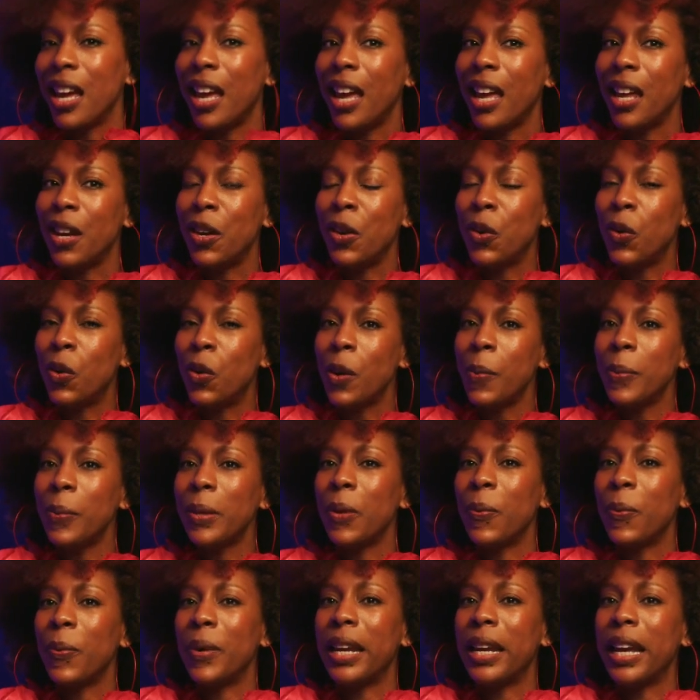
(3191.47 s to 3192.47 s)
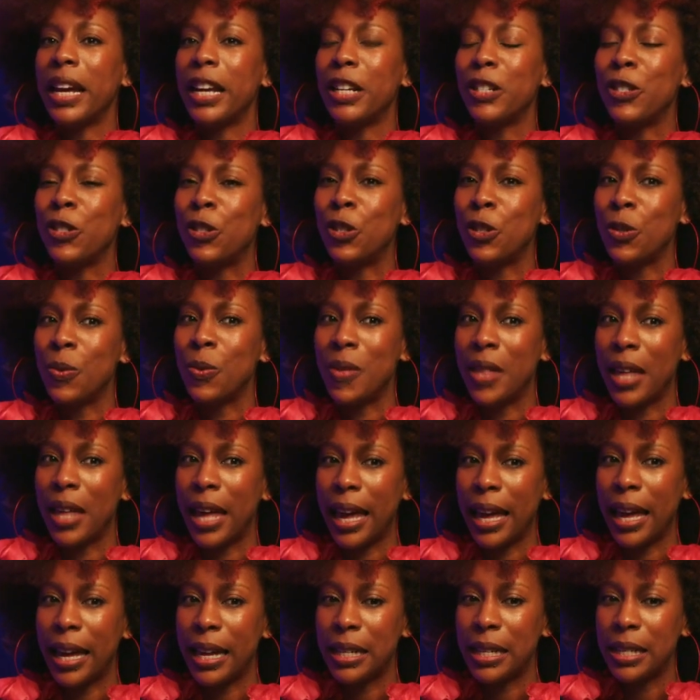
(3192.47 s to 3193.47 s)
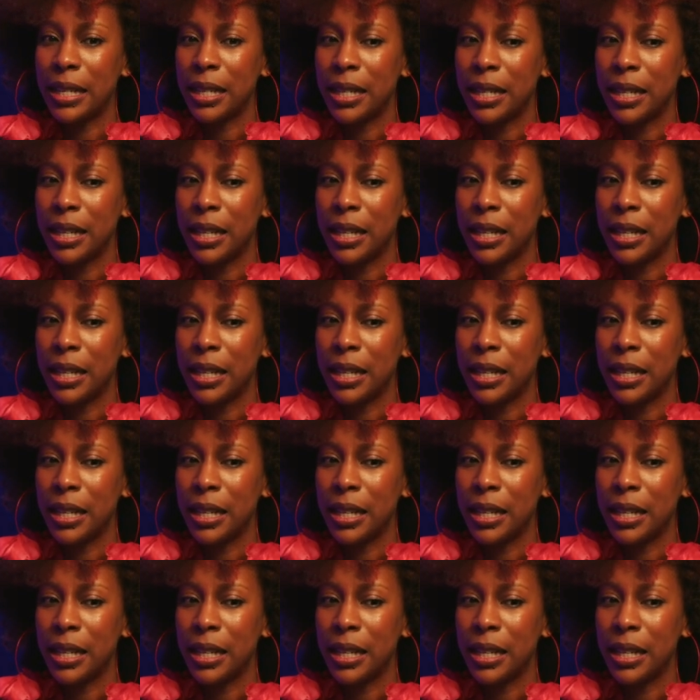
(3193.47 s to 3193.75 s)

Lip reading: And normally when I do that,